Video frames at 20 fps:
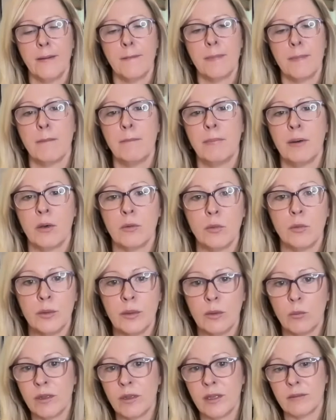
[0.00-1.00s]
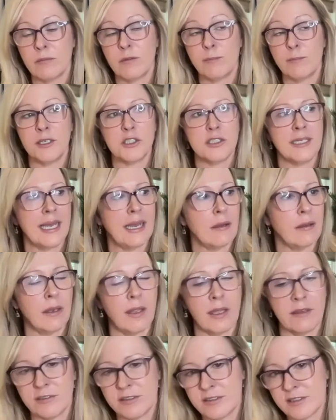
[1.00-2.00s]
but you know, with especially how
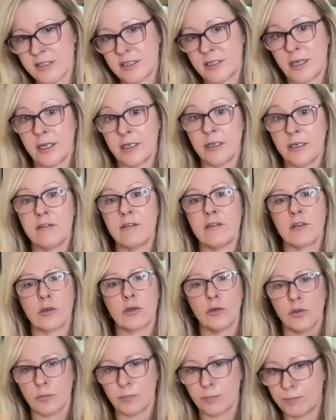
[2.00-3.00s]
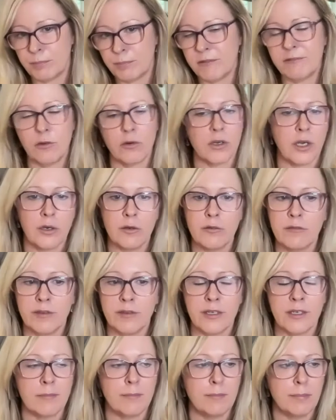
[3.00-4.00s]
life is today, and this is of course before
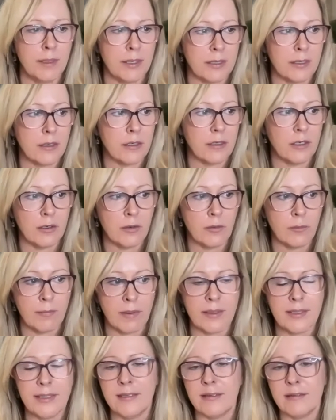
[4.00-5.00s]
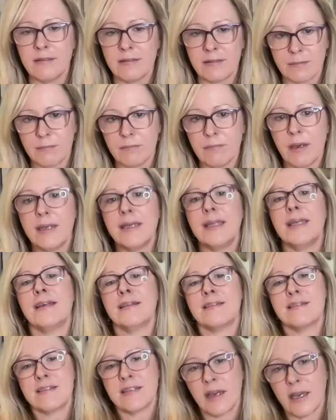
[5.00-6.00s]
COVID, but you know, money is money.
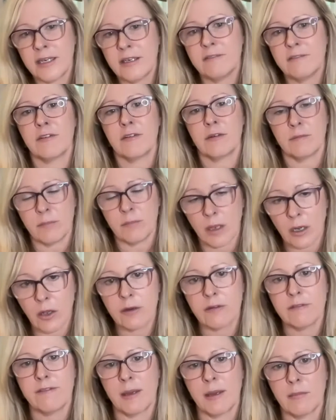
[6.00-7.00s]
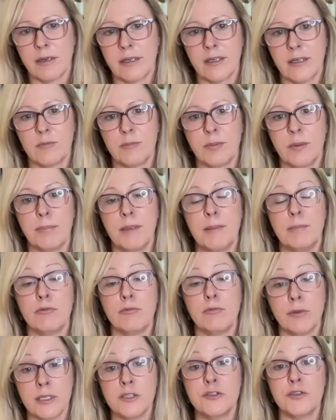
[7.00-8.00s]
It's tight for a lot of families, but people
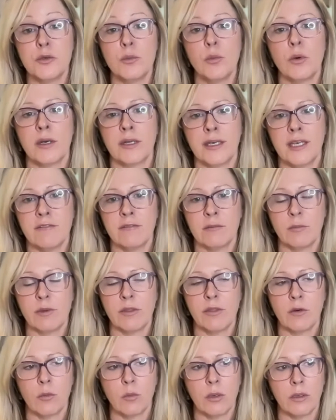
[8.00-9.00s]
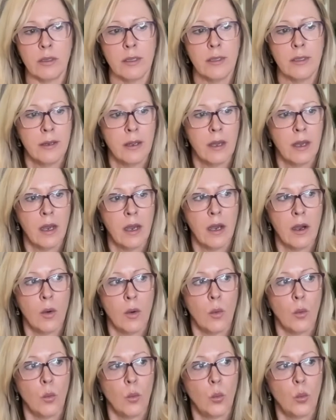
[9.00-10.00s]
really do want to give. And we thought, well,
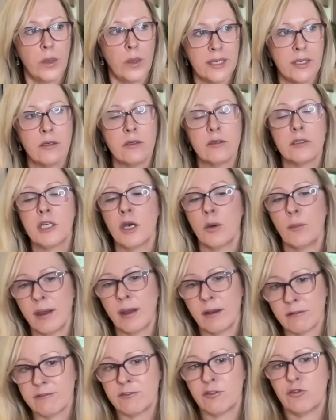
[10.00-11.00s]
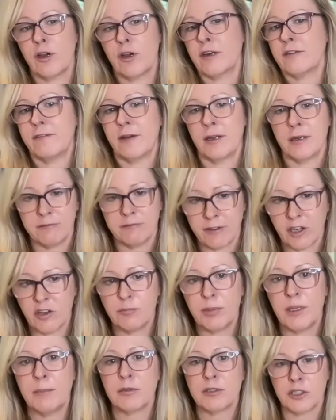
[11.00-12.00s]
we could go out and try to find five
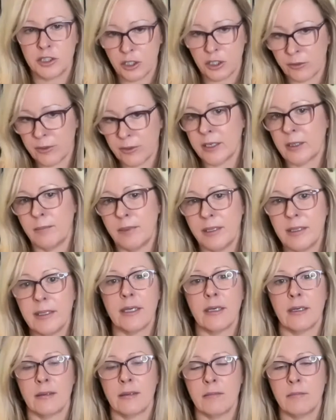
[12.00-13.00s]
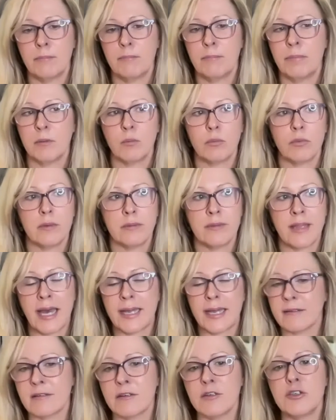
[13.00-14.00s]
people to donate a million, but that
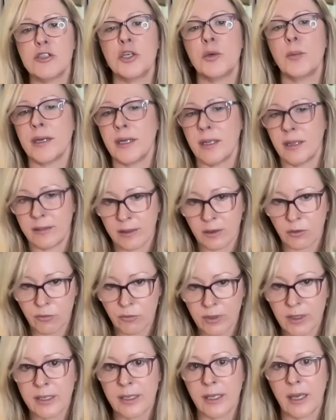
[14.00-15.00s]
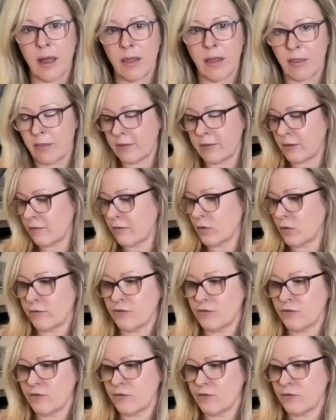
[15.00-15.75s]
doesn't do anything really other than sort of